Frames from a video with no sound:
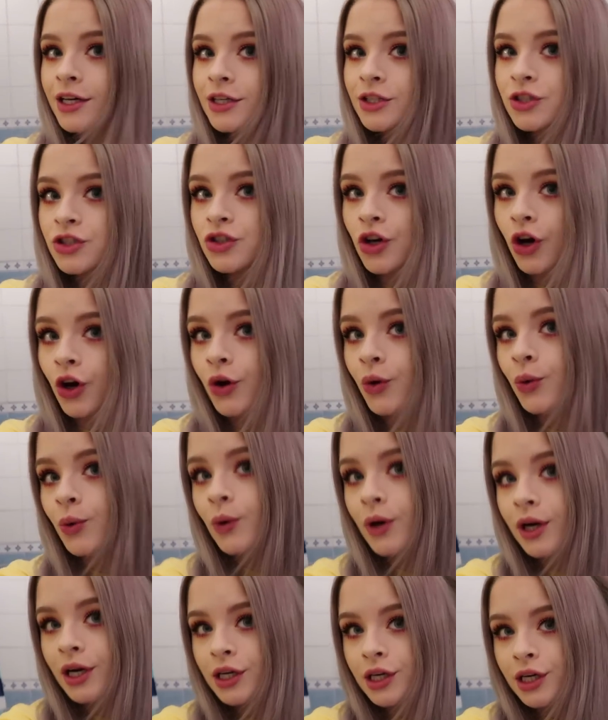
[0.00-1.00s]

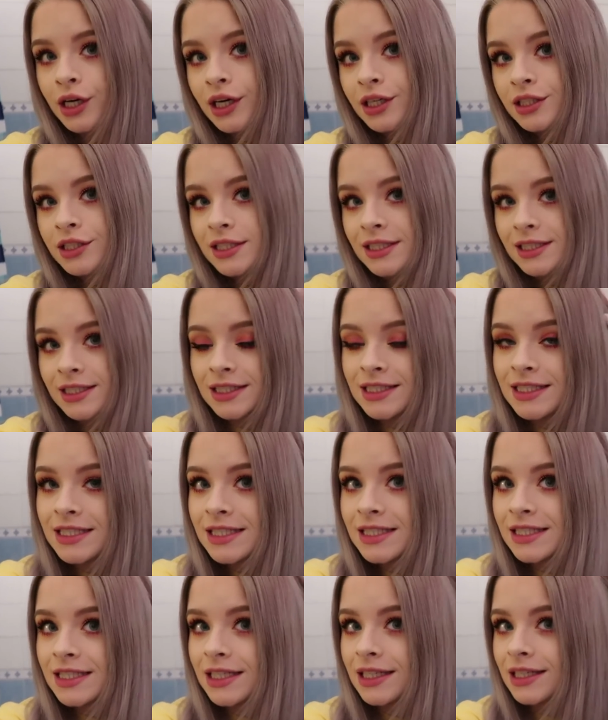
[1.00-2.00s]
So as you can
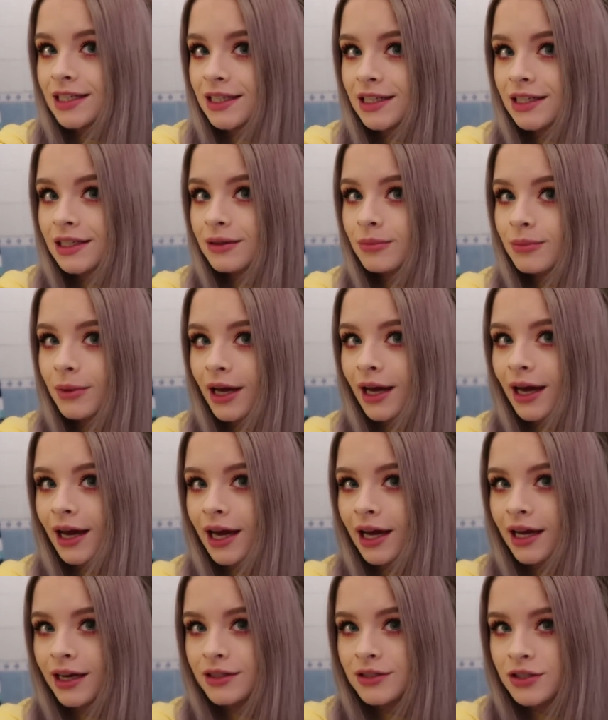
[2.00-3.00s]
see, my
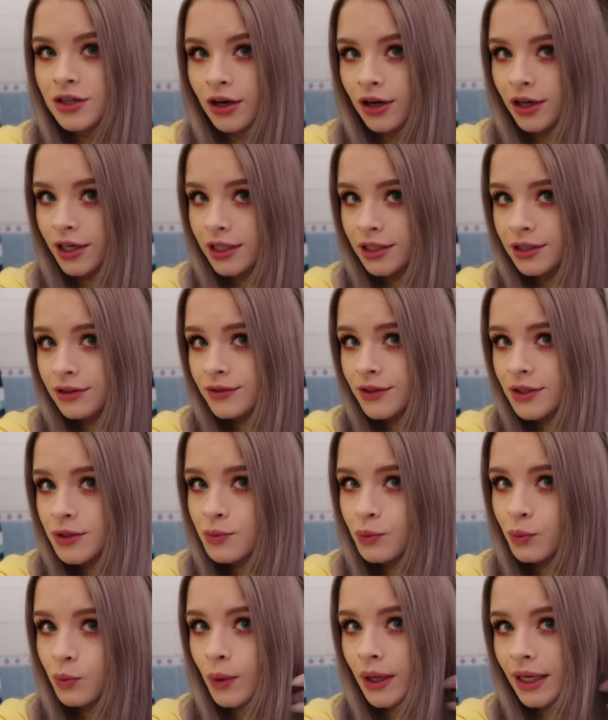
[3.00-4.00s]
hair is kind of this
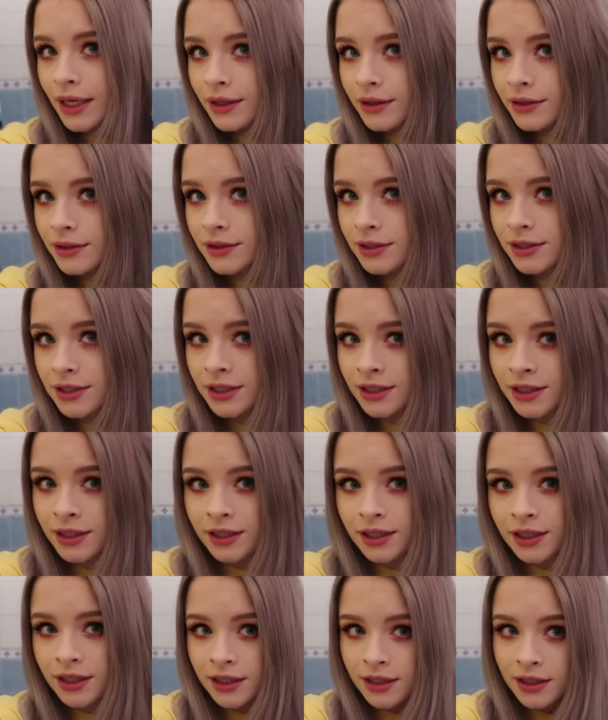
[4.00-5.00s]
weird
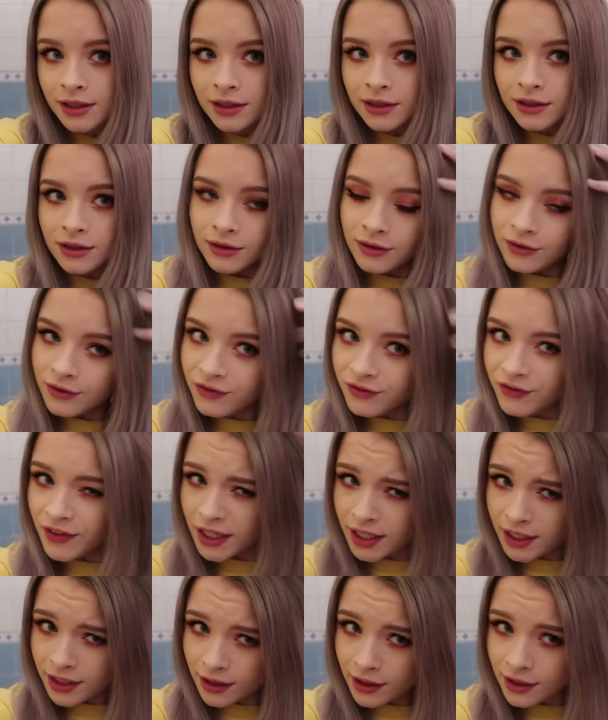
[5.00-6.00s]

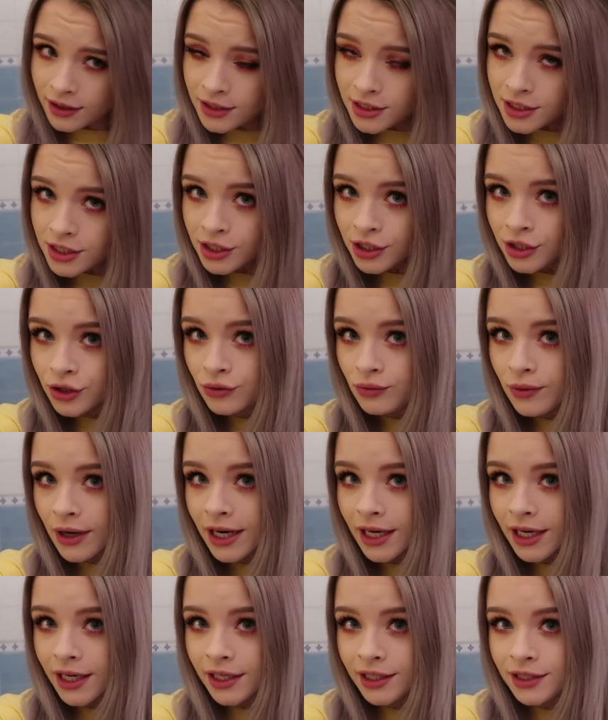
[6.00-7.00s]
faded
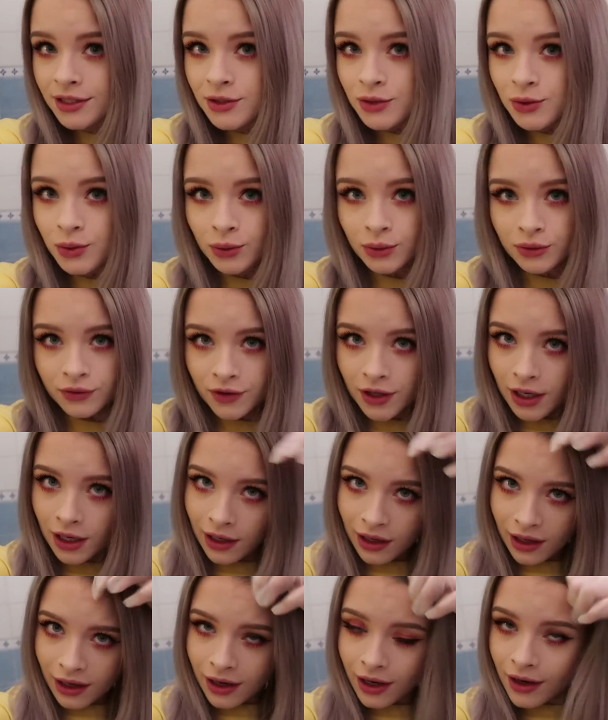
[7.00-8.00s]
grey sort of
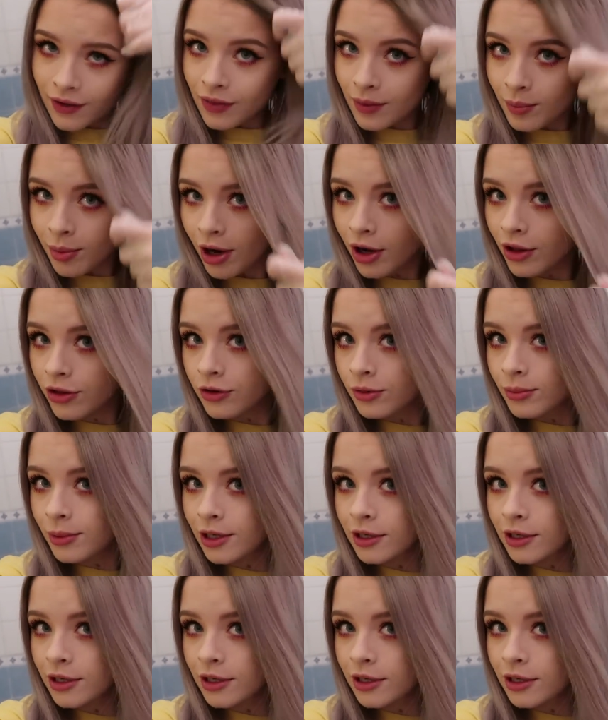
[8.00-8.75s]
colour in the bathroom.